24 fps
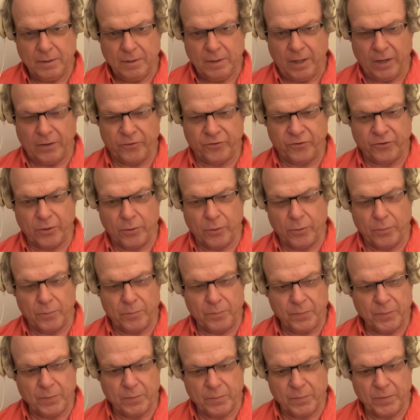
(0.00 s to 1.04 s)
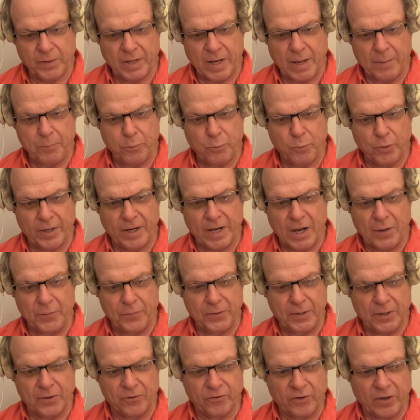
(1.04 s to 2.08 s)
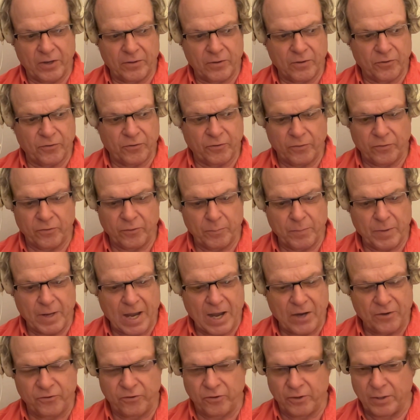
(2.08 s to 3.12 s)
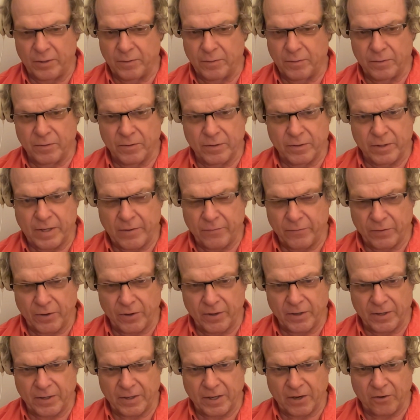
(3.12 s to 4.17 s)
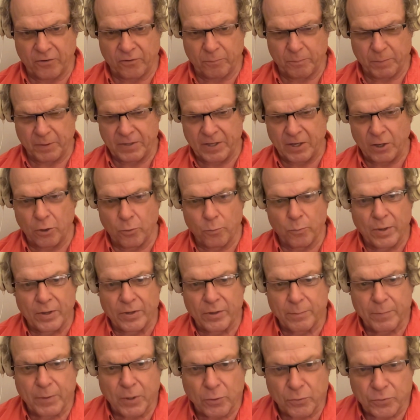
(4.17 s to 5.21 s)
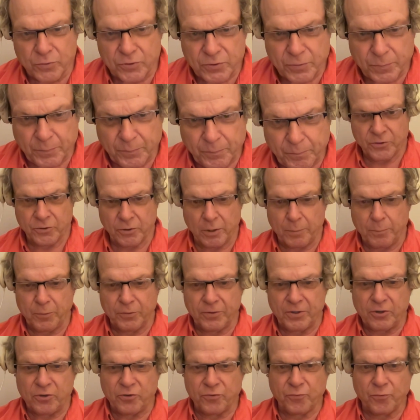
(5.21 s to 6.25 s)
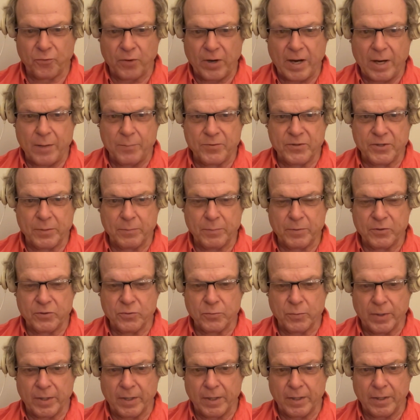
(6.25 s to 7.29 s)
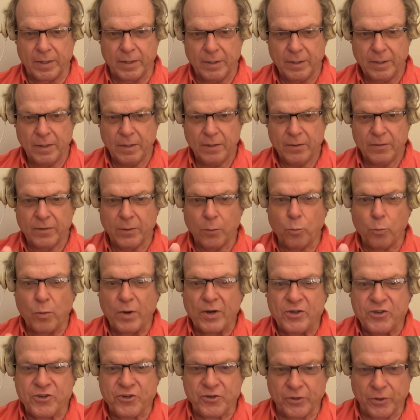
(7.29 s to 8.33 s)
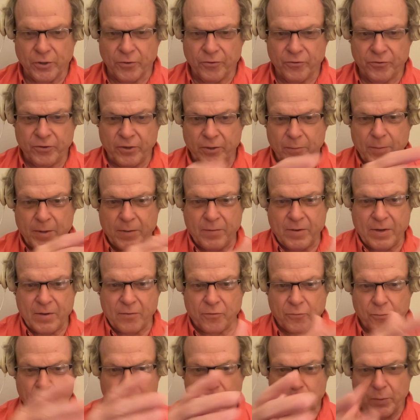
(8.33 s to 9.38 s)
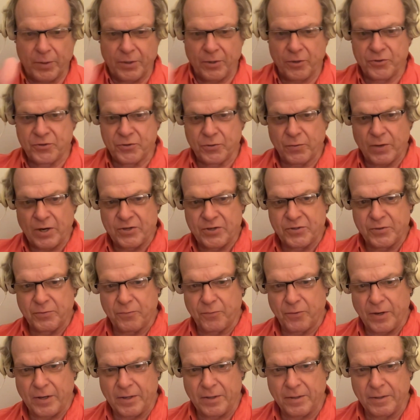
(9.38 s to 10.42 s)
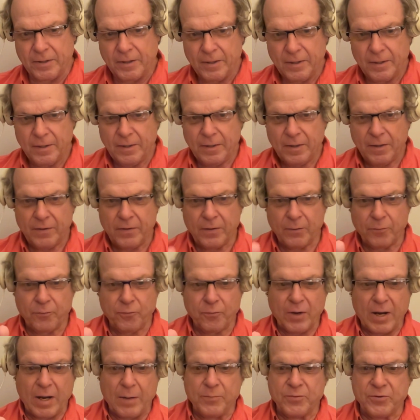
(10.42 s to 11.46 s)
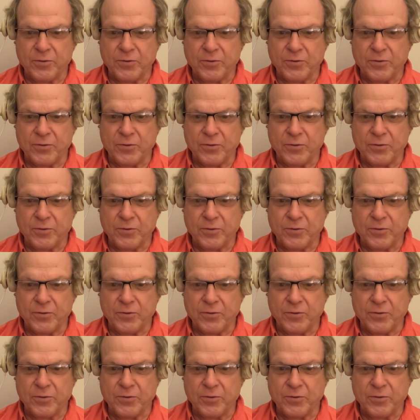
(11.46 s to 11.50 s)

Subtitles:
And so when I point out things like this, some excellent naval architects, but they don't run the boats. So they put these frames in between the windshields. They maybe have 3 windows across the front. The frames